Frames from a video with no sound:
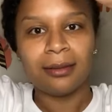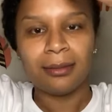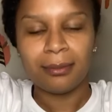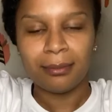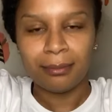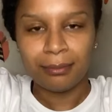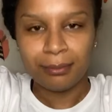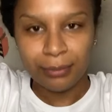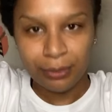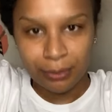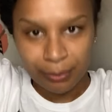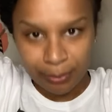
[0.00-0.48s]

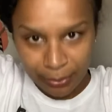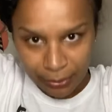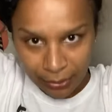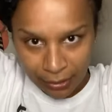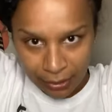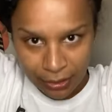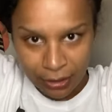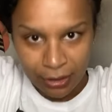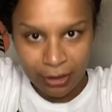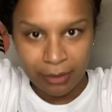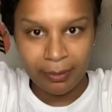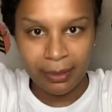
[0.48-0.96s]
Boop. And
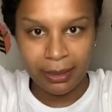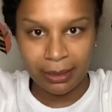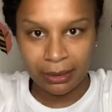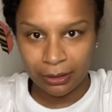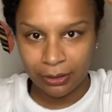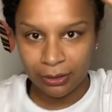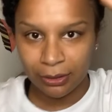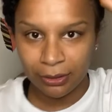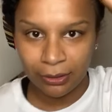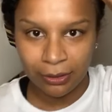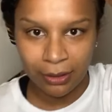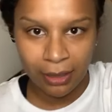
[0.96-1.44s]
you can make
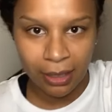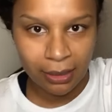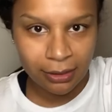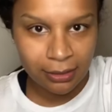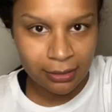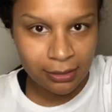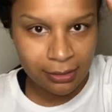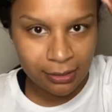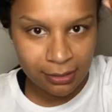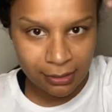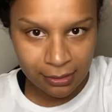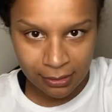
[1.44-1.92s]
little
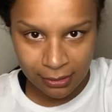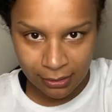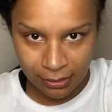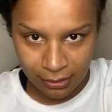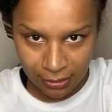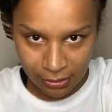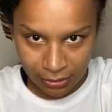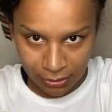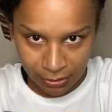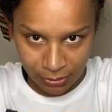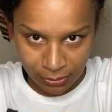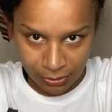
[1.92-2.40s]
knots. You
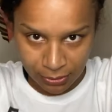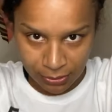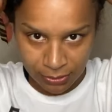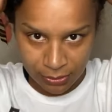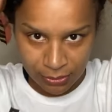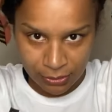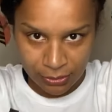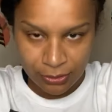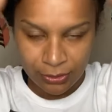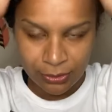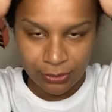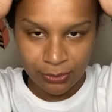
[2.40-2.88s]
can do
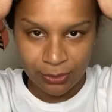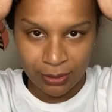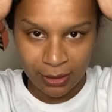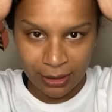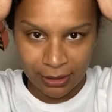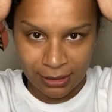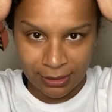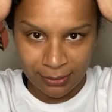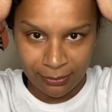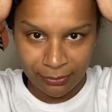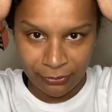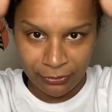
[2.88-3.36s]
2
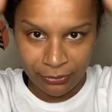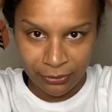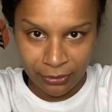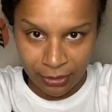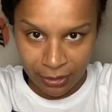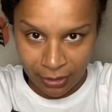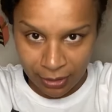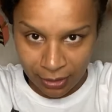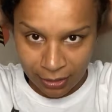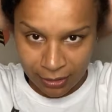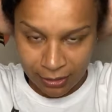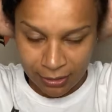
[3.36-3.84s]
knots up
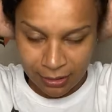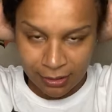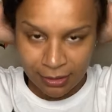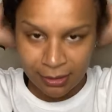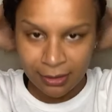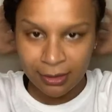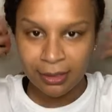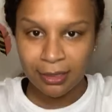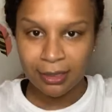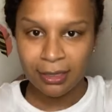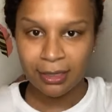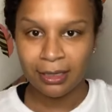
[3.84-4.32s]
front.
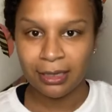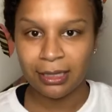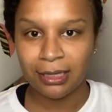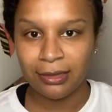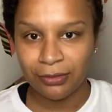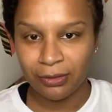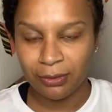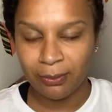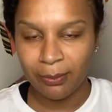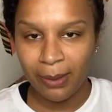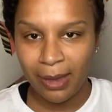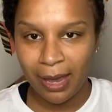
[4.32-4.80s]
Leave
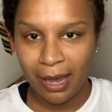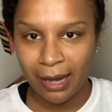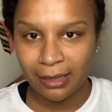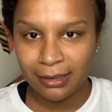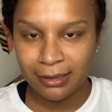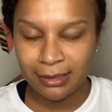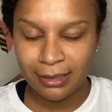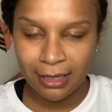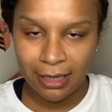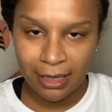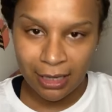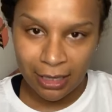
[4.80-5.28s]
the back
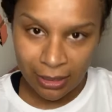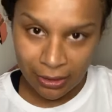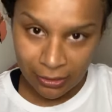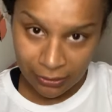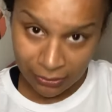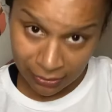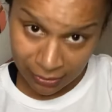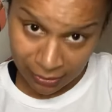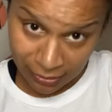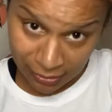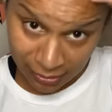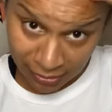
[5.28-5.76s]

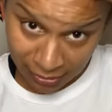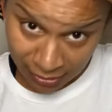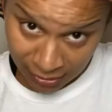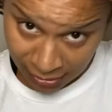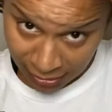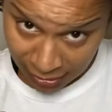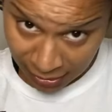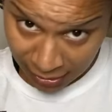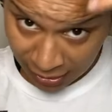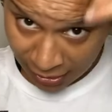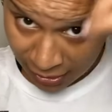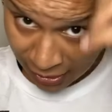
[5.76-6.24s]
down.
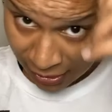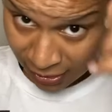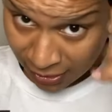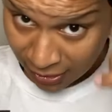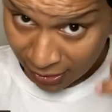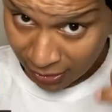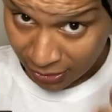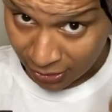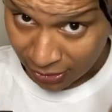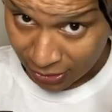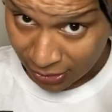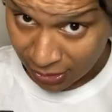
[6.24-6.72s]

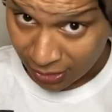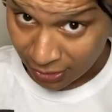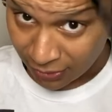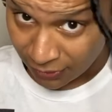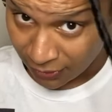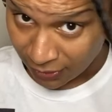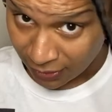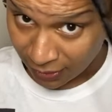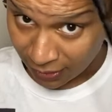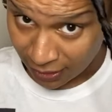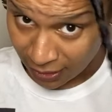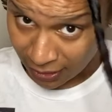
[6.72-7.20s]
There's
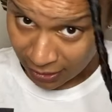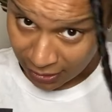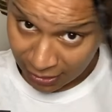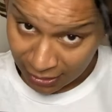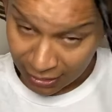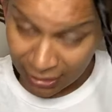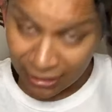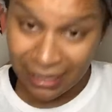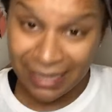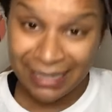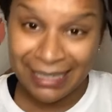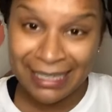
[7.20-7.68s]
different things.
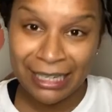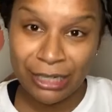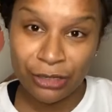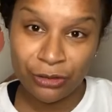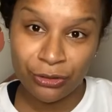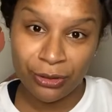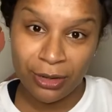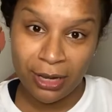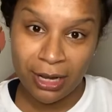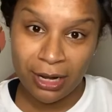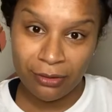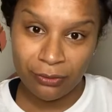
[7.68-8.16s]
You gotta get
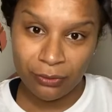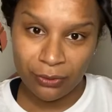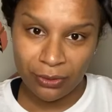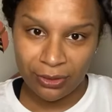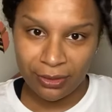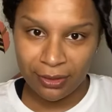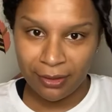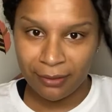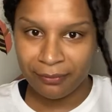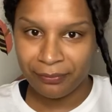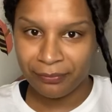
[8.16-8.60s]
creative with it.